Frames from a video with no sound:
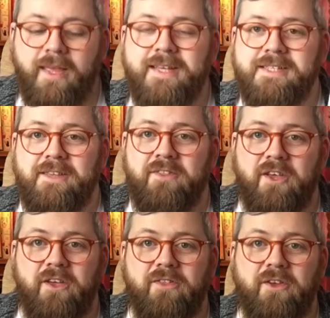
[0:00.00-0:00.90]
It's
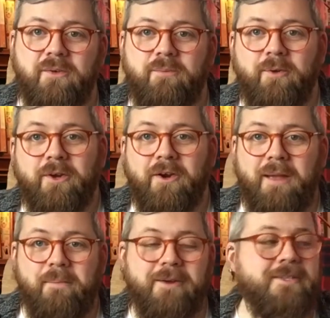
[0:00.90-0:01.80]
the the
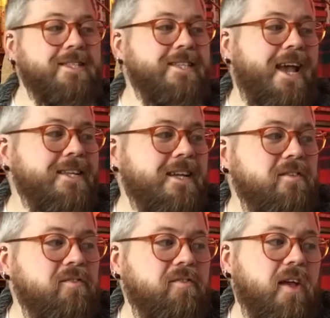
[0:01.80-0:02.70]
Great Mouse
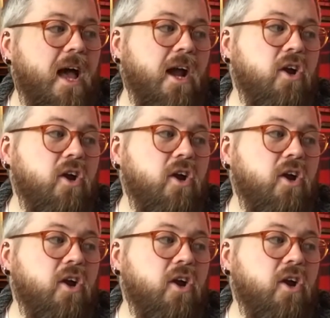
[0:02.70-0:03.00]
Detective uh,